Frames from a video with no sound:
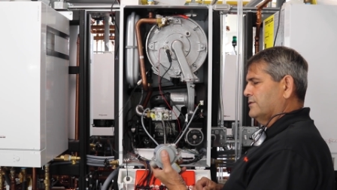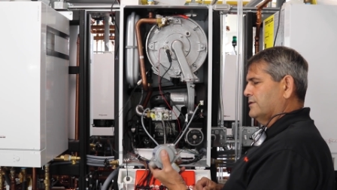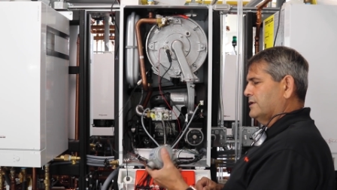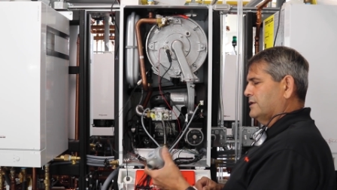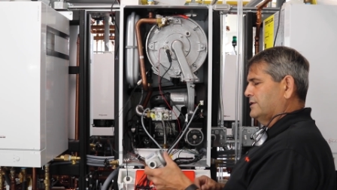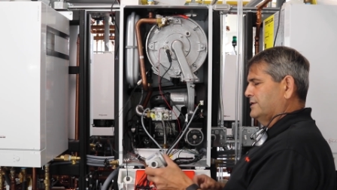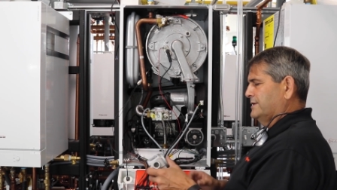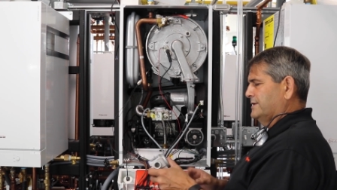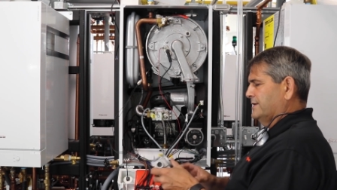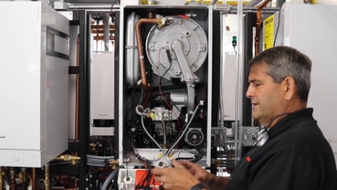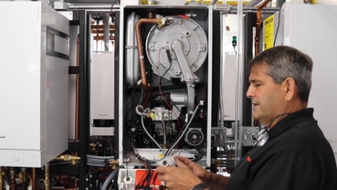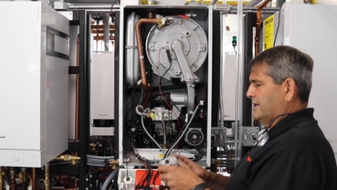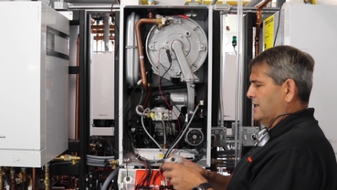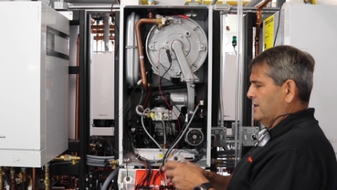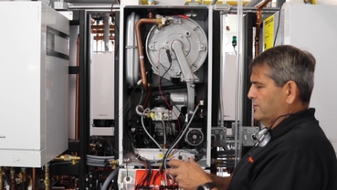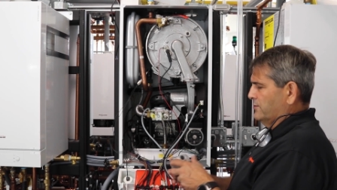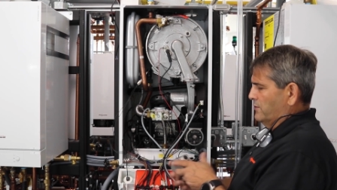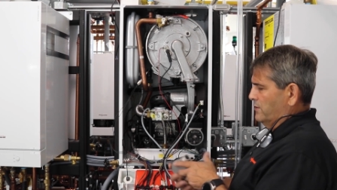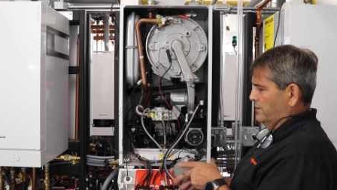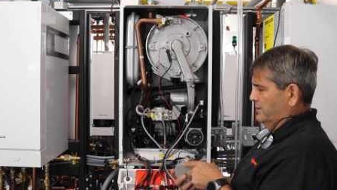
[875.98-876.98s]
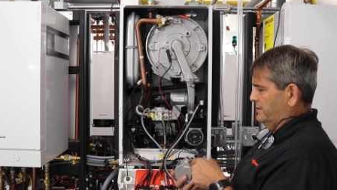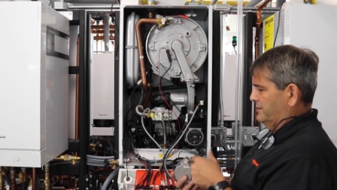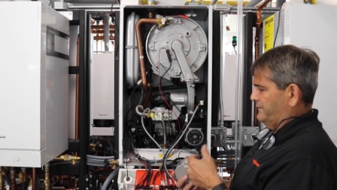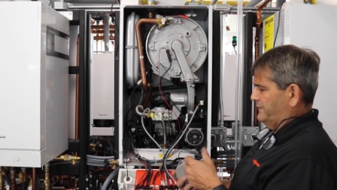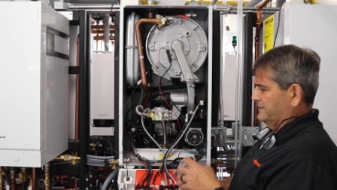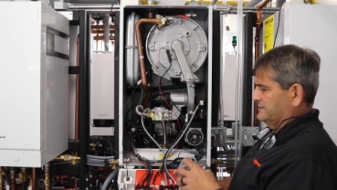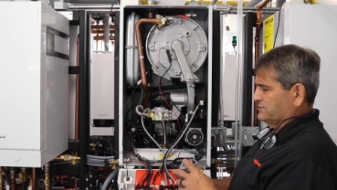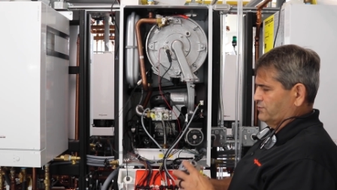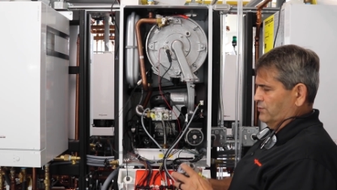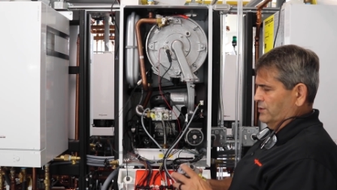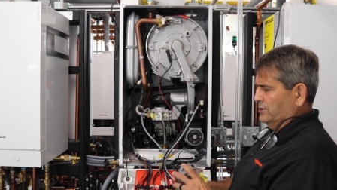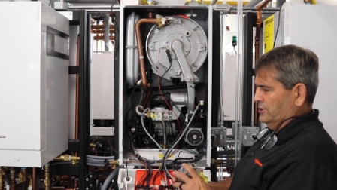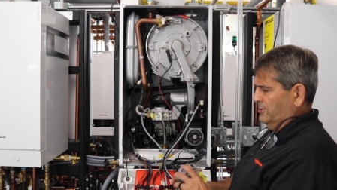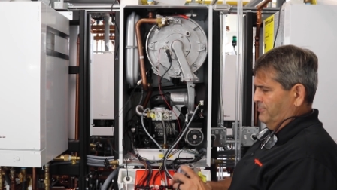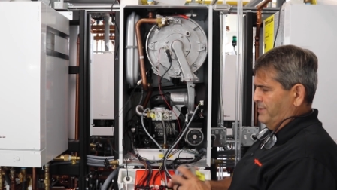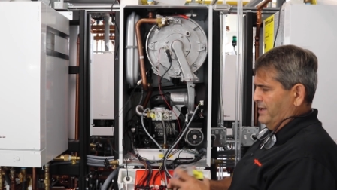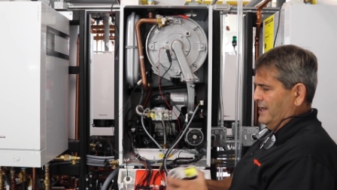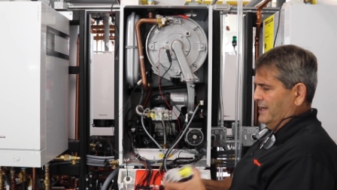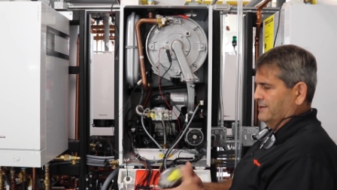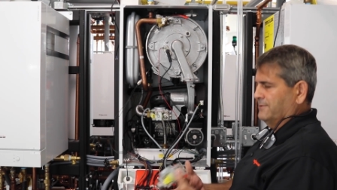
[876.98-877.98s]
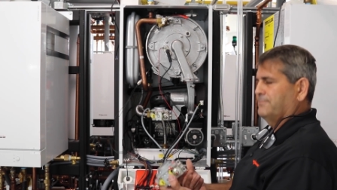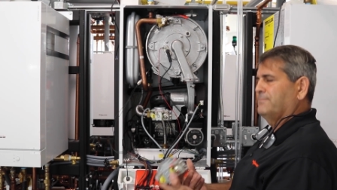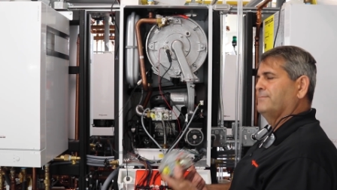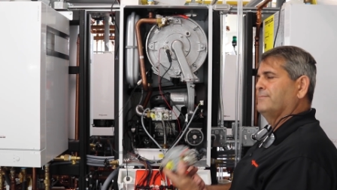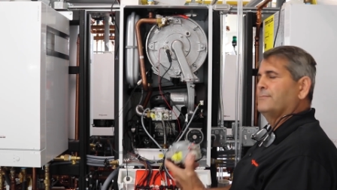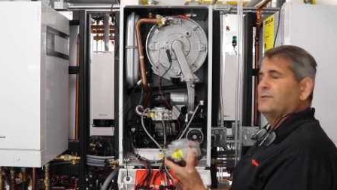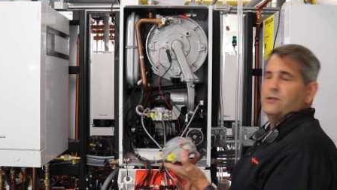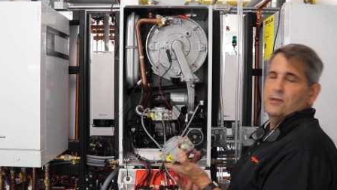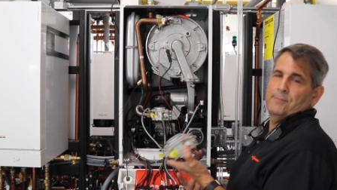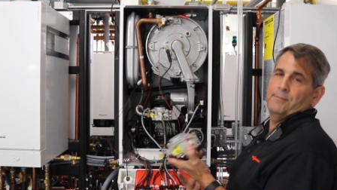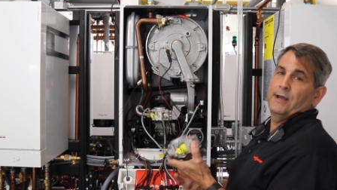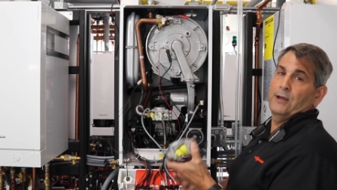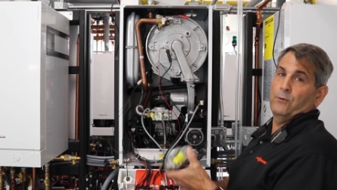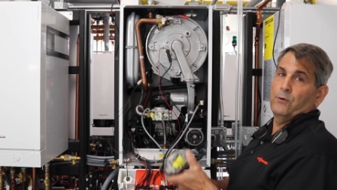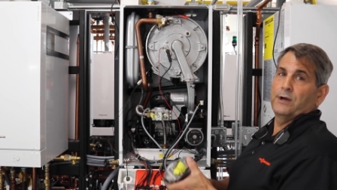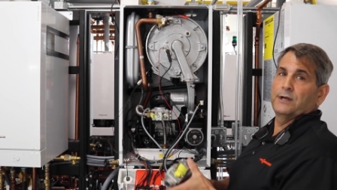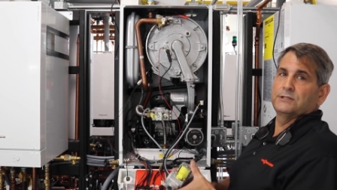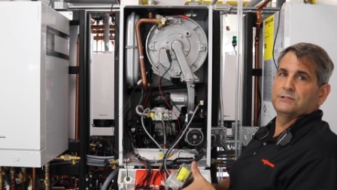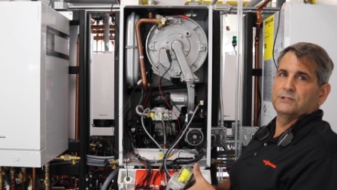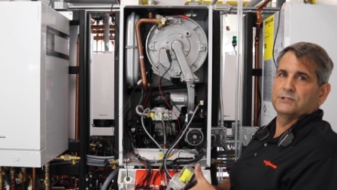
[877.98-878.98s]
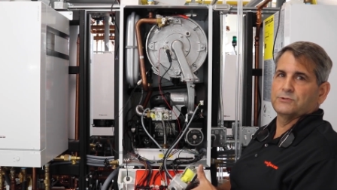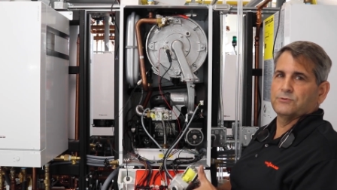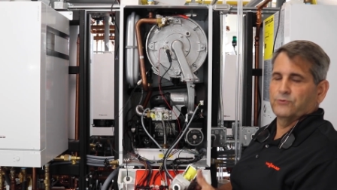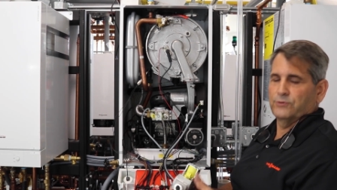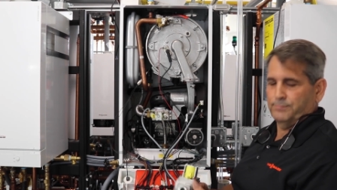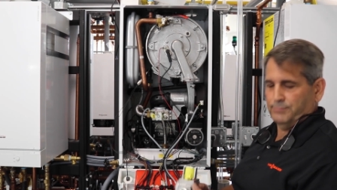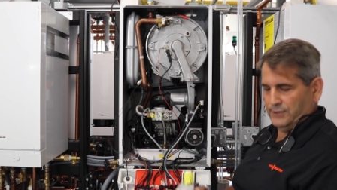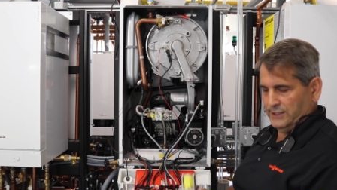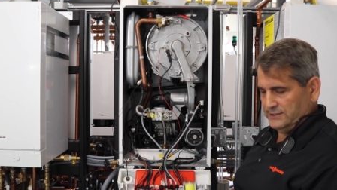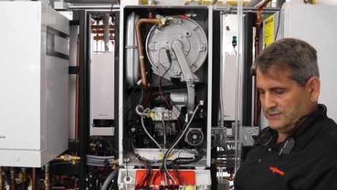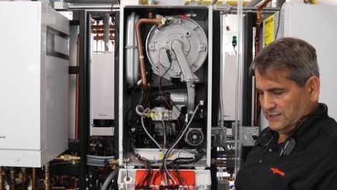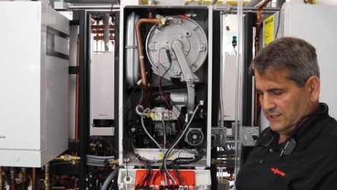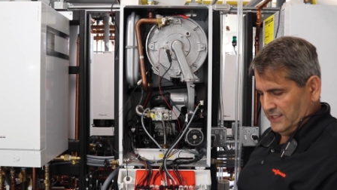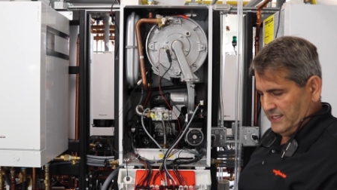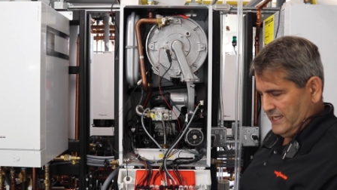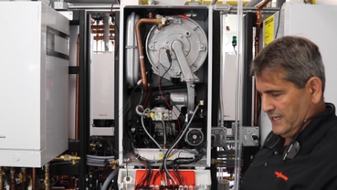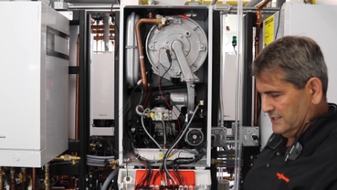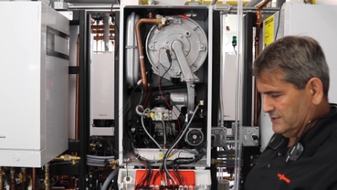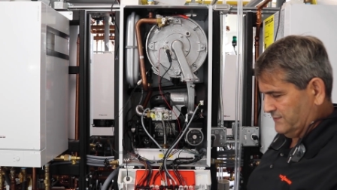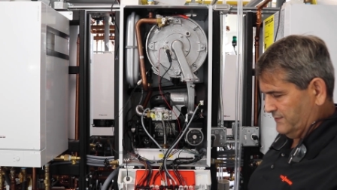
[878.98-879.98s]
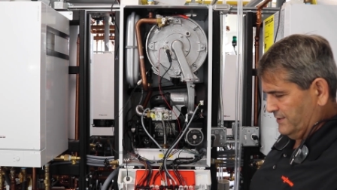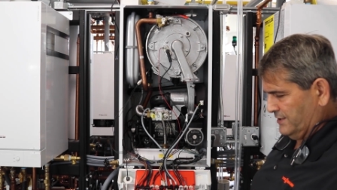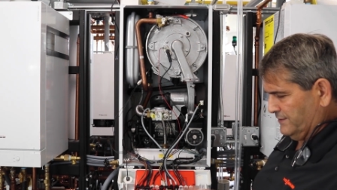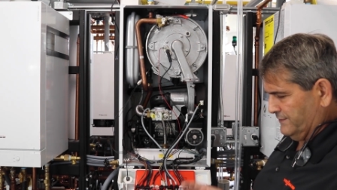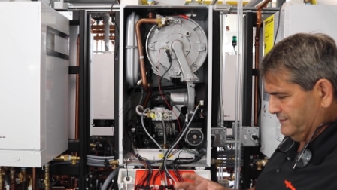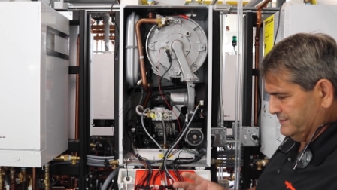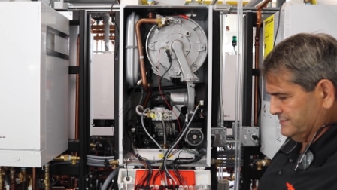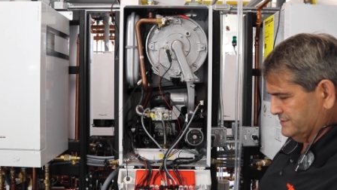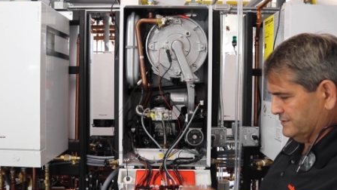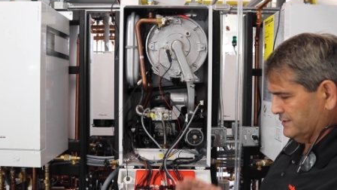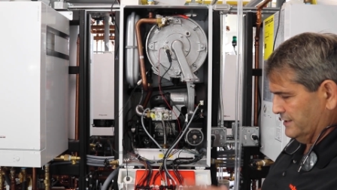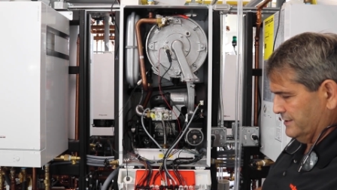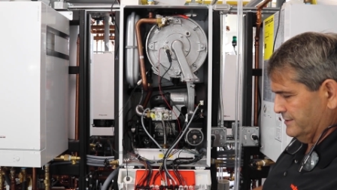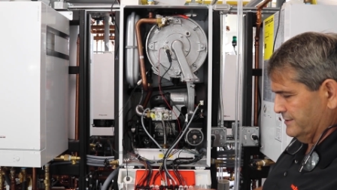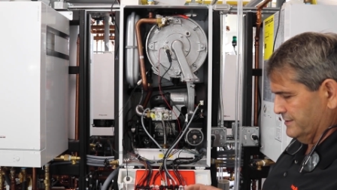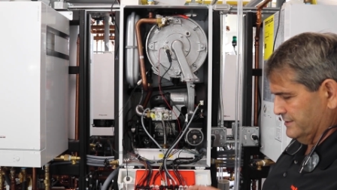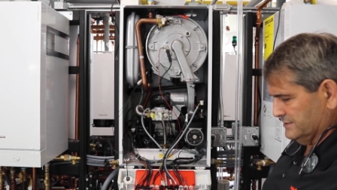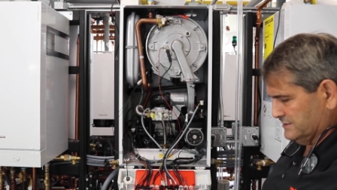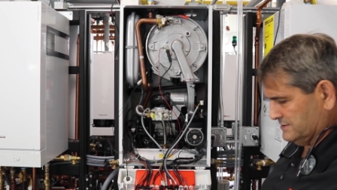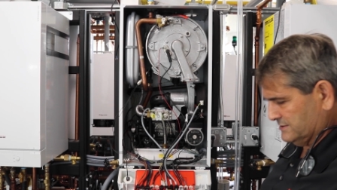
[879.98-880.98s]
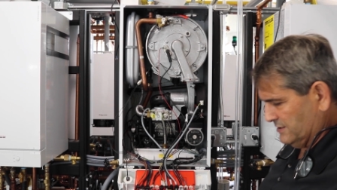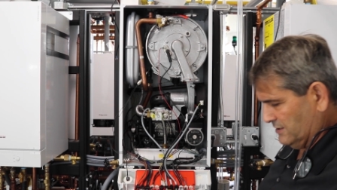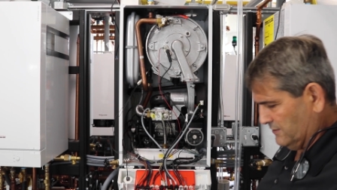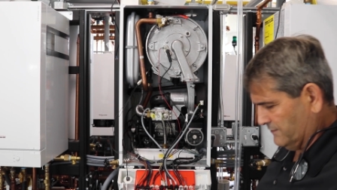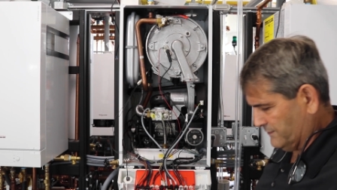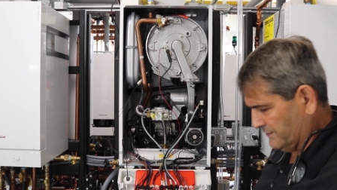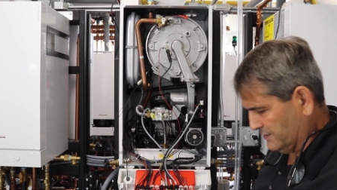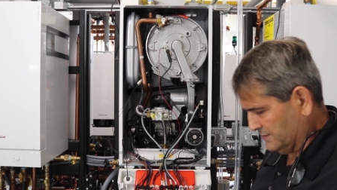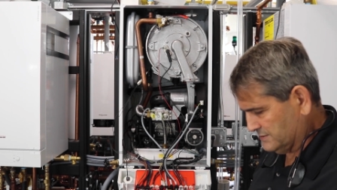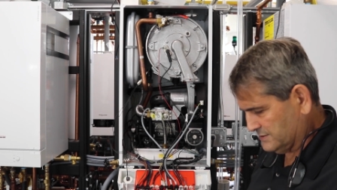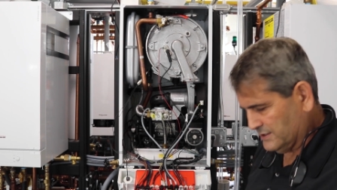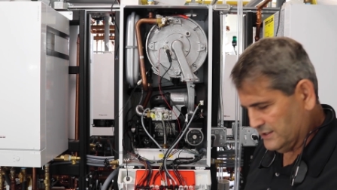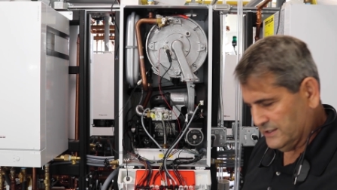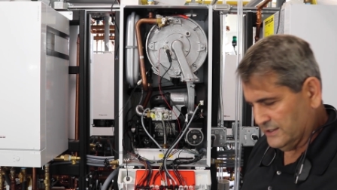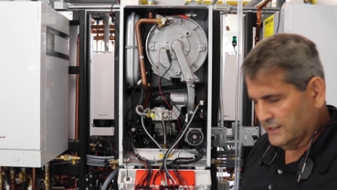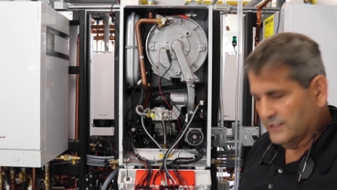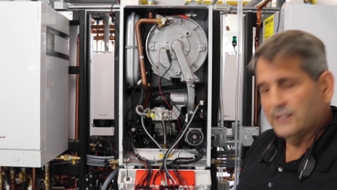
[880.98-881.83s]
clean it out, or if it's really bad, you might want to just replace the gas valve itself, because